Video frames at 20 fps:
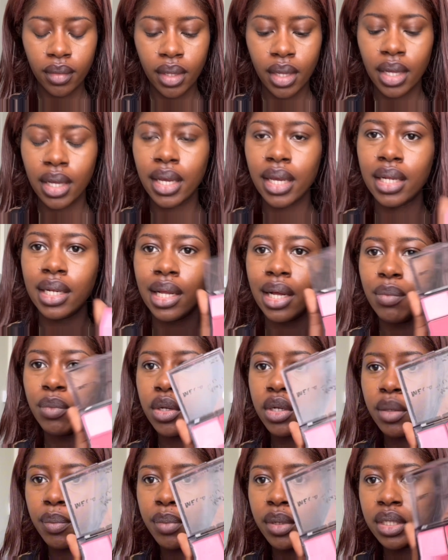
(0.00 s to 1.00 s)
Okay, now I'm
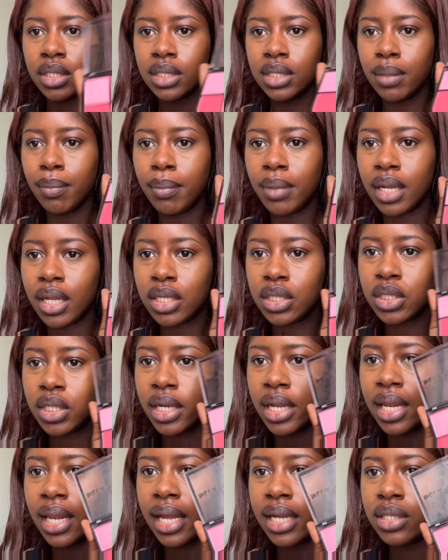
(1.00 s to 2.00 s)
going to put some blush,
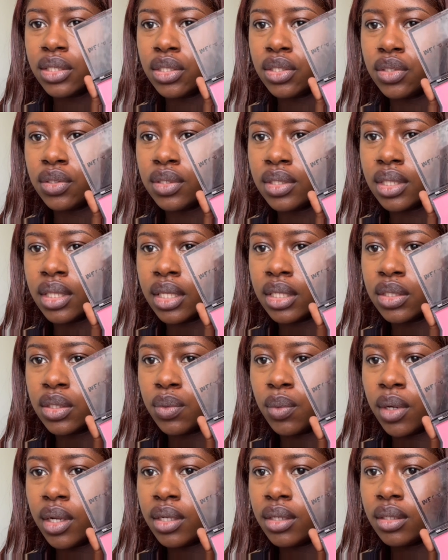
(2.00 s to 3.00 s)
and I like to use
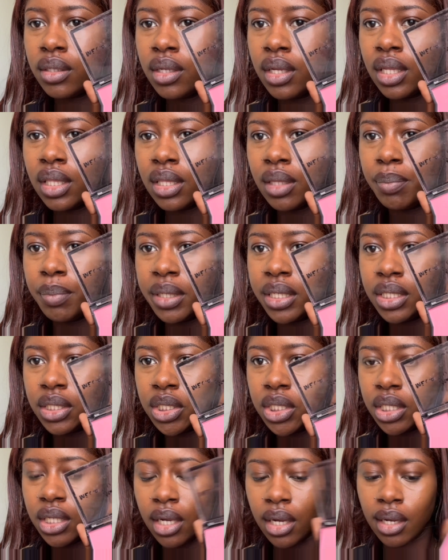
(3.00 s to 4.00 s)
this one, the
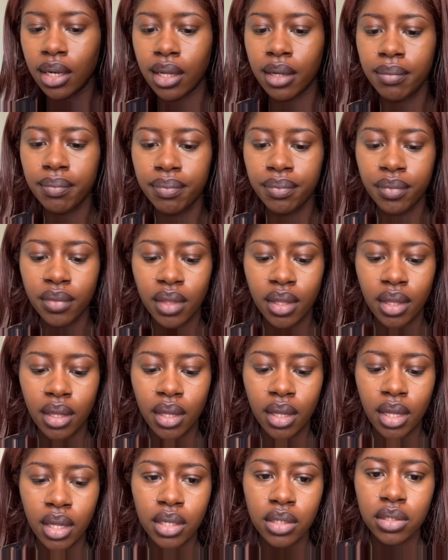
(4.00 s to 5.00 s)
peachy colour.
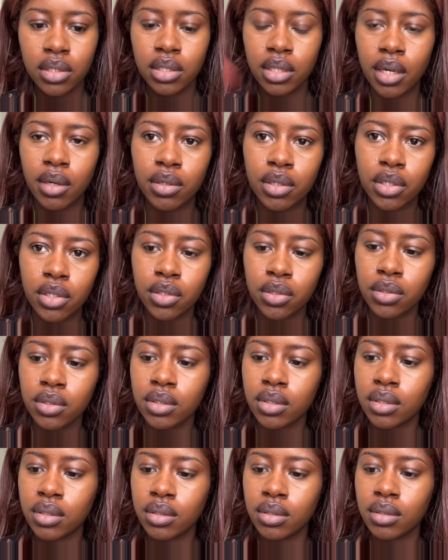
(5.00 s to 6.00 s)
So
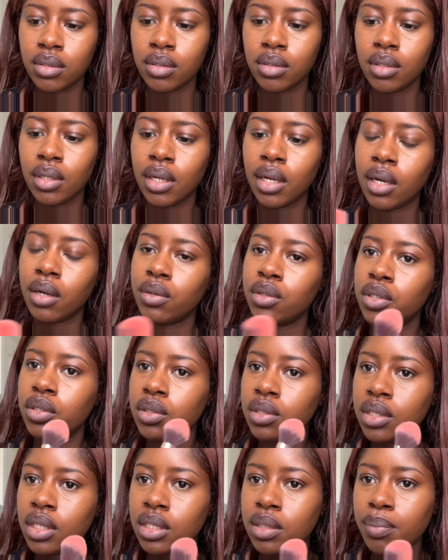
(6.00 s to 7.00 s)
I'll
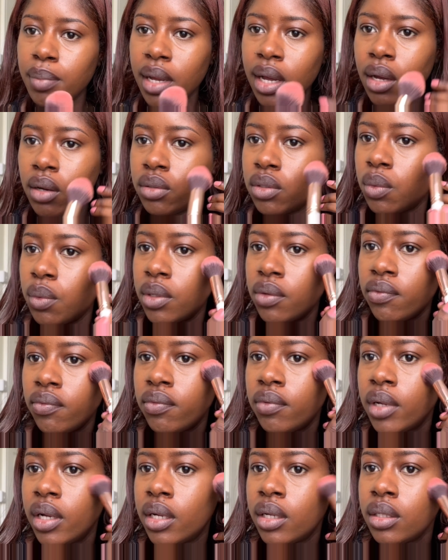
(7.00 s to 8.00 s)
use this powder one
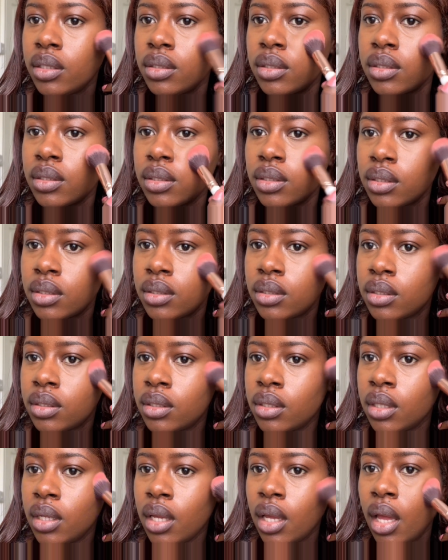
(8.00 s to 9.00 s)
first
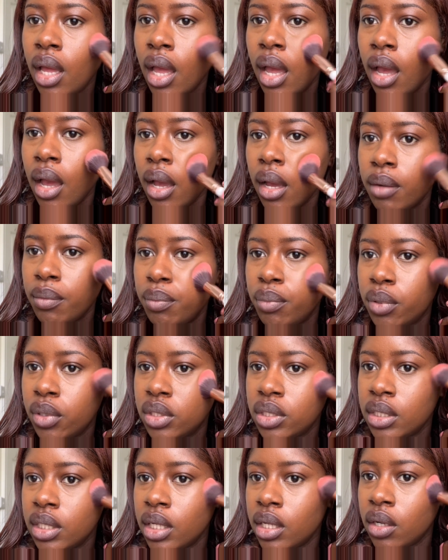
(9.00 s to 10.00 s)
and
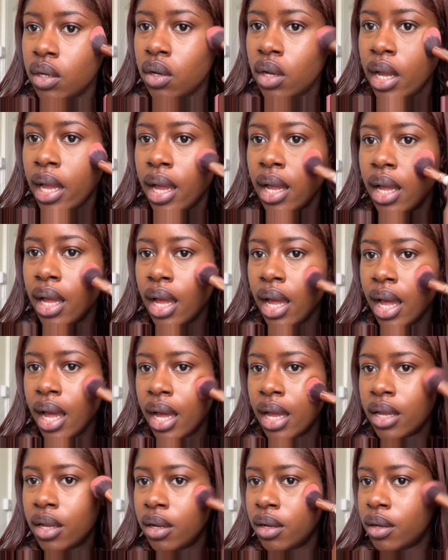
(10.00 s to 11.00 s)
put it at a
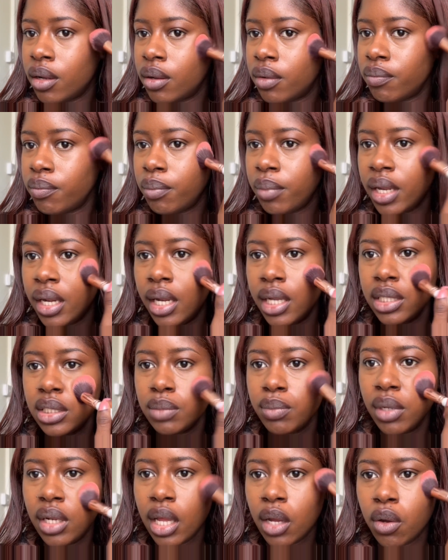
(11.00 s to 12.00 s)
higher
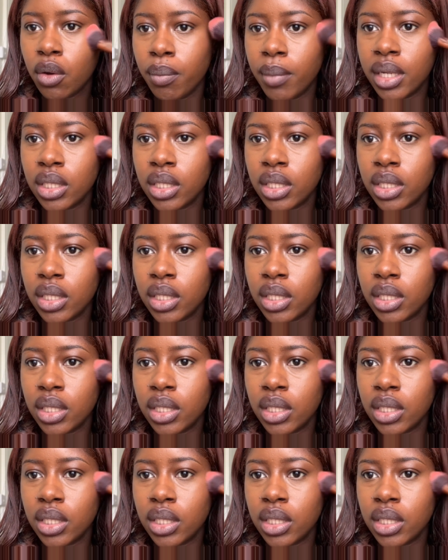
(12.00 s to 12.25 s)
placement, like on my